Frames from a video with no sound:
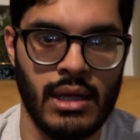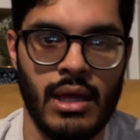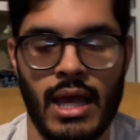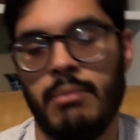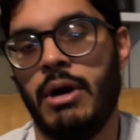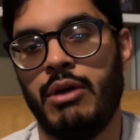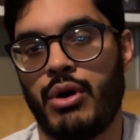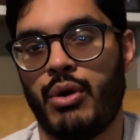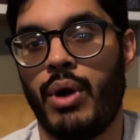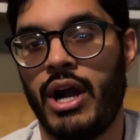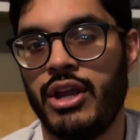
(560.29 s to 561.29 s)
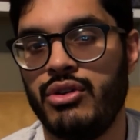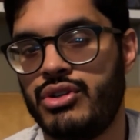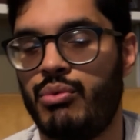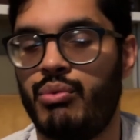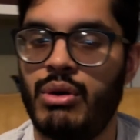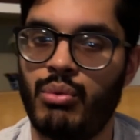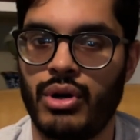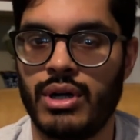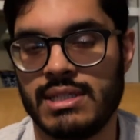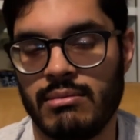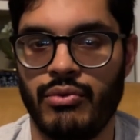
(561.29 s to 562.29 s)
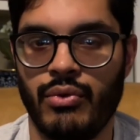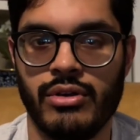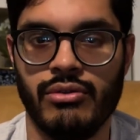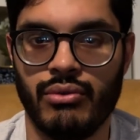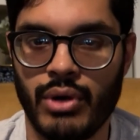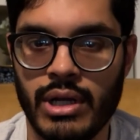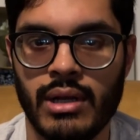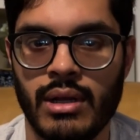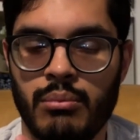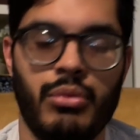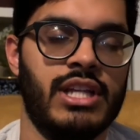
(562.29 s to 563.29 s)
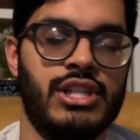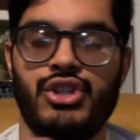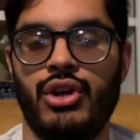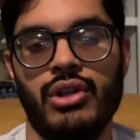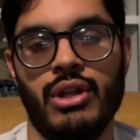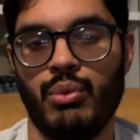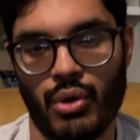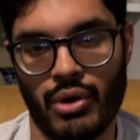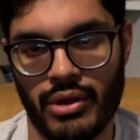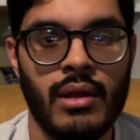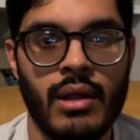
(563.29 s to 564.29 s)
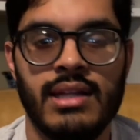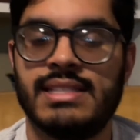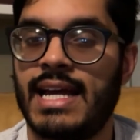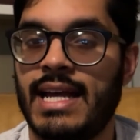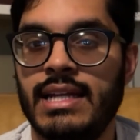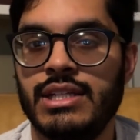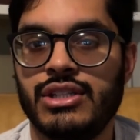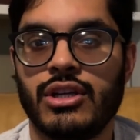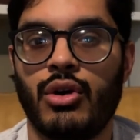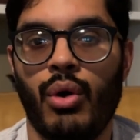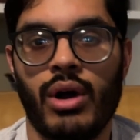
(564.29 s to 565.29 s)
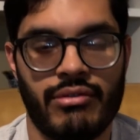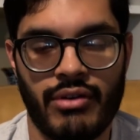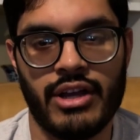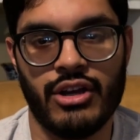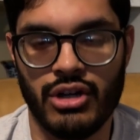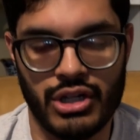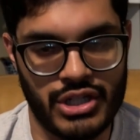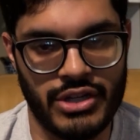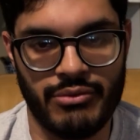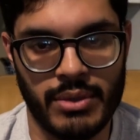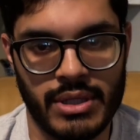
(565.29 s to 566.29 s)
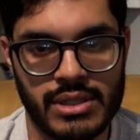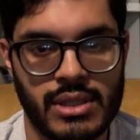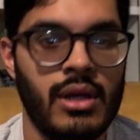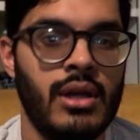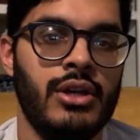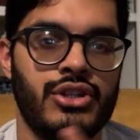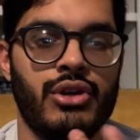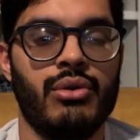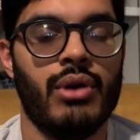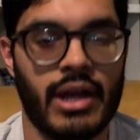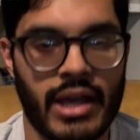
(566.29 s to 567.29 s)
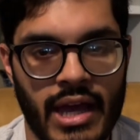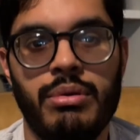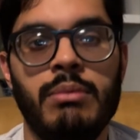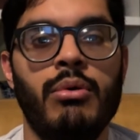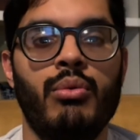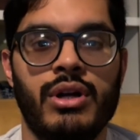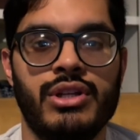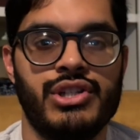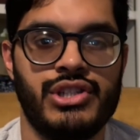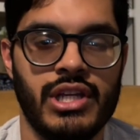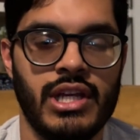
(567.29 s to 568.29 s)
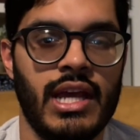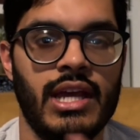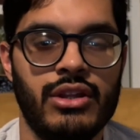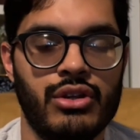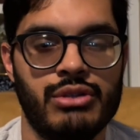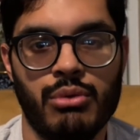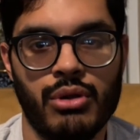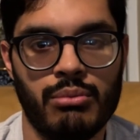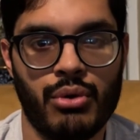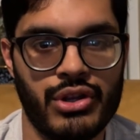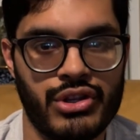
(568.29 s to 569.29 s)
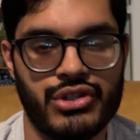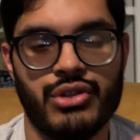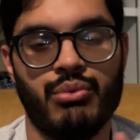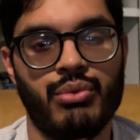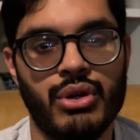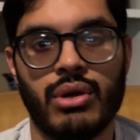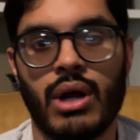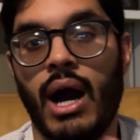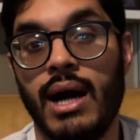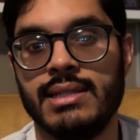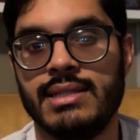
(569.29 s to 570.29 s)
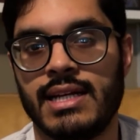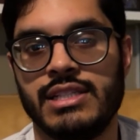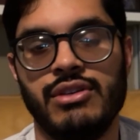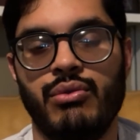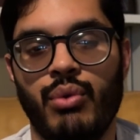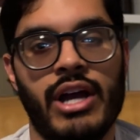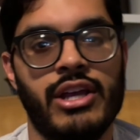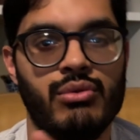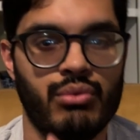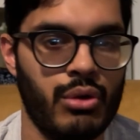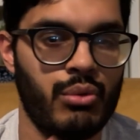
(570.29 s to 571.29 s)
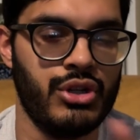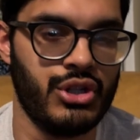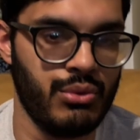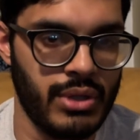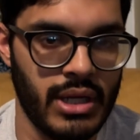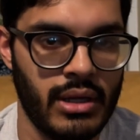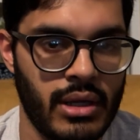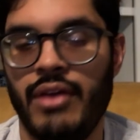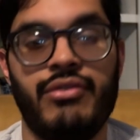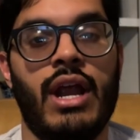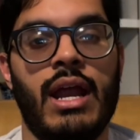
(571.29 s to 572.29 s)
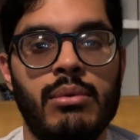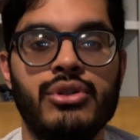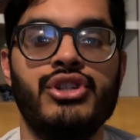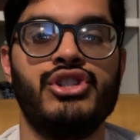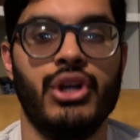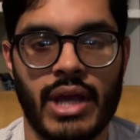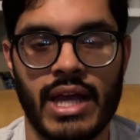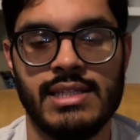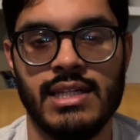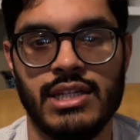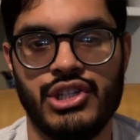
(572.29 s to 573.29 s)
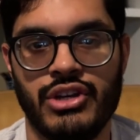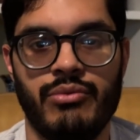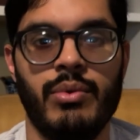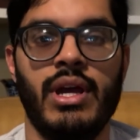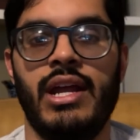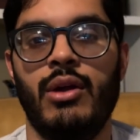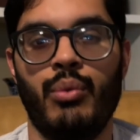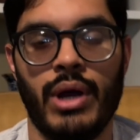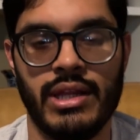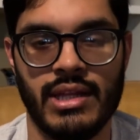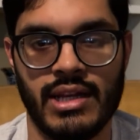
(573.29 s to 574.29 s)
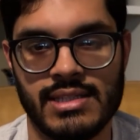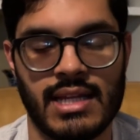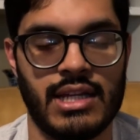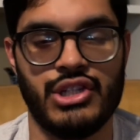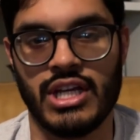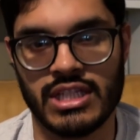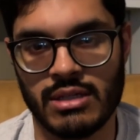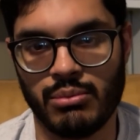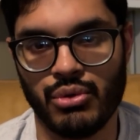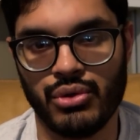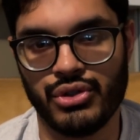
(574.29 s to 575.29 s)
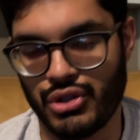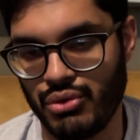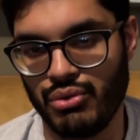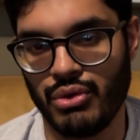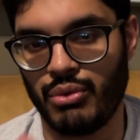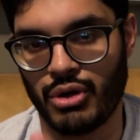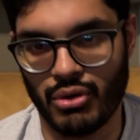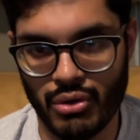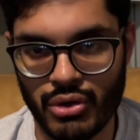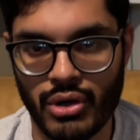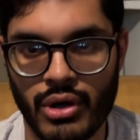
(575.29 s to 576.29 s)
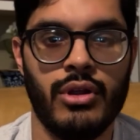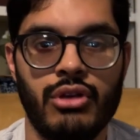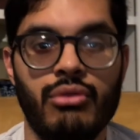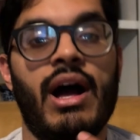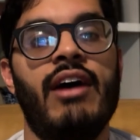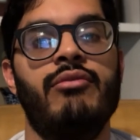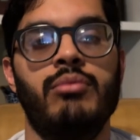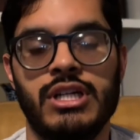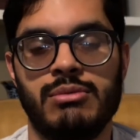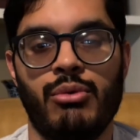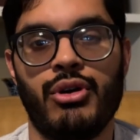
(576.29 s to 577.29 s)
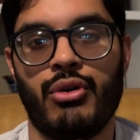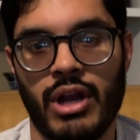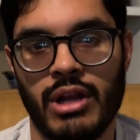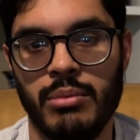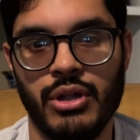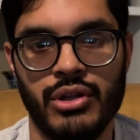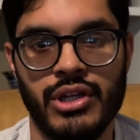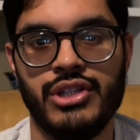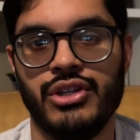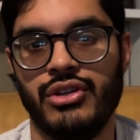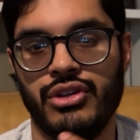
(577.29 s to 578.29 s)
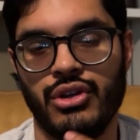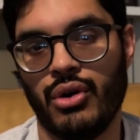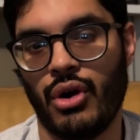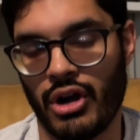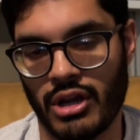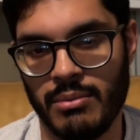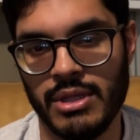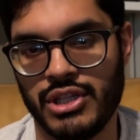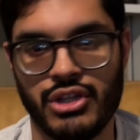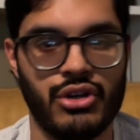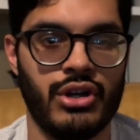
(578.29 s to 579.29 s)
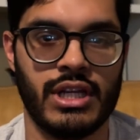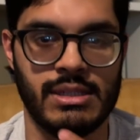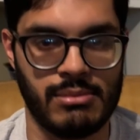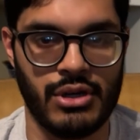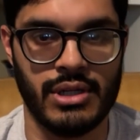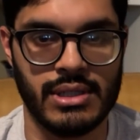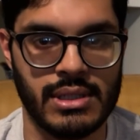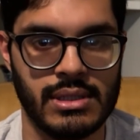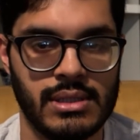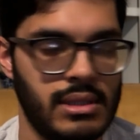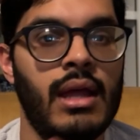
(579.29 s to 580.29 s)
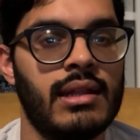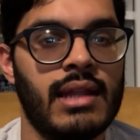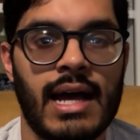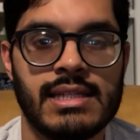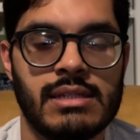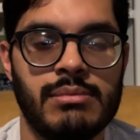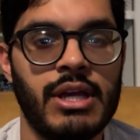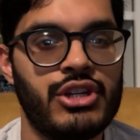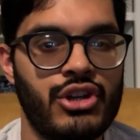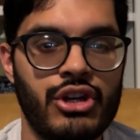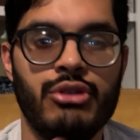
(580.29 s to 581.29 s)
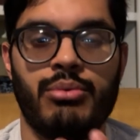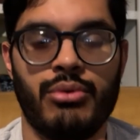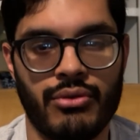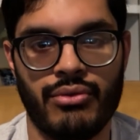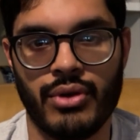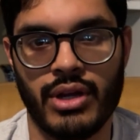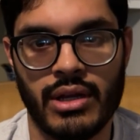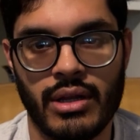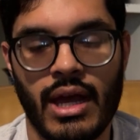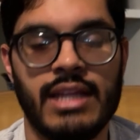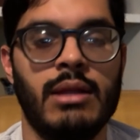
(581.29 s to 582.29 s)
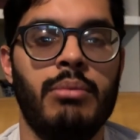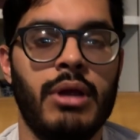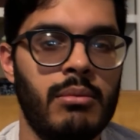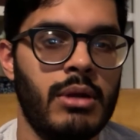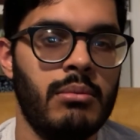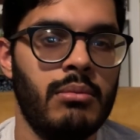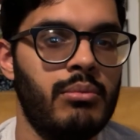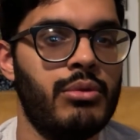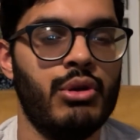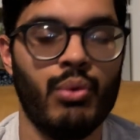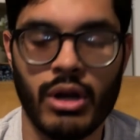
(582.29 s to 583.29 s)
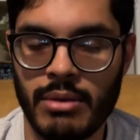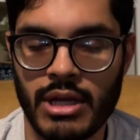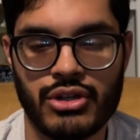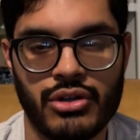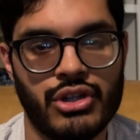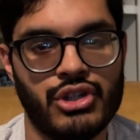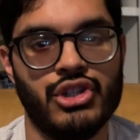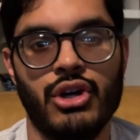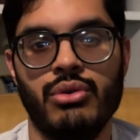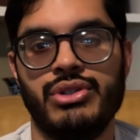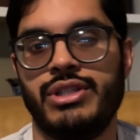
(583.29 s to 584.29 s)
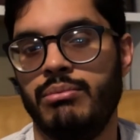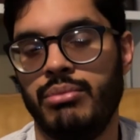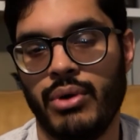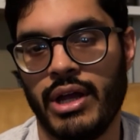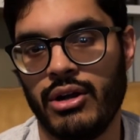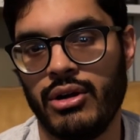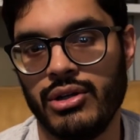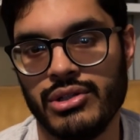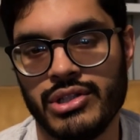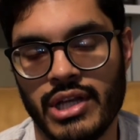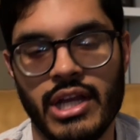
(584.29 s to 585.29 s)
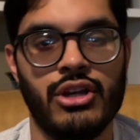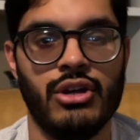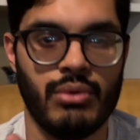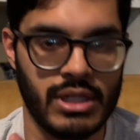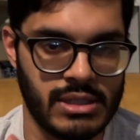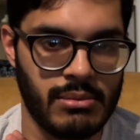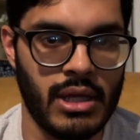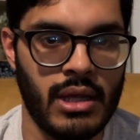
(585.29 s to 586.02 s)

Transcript: It might require you to reword some of what you've written, but it's certainly worth it. The second is to quantify your achievements. So again, people want to see in those bullet points the real context of why you wrote what you did. If you're able to showcase the achievement in a way that is digestible to the recruiter, you'll have much more credibility to your arguments and your experiences. Last, make sure you proofread. At the bare minimum, you want to make sure there's no simple errors in your resume.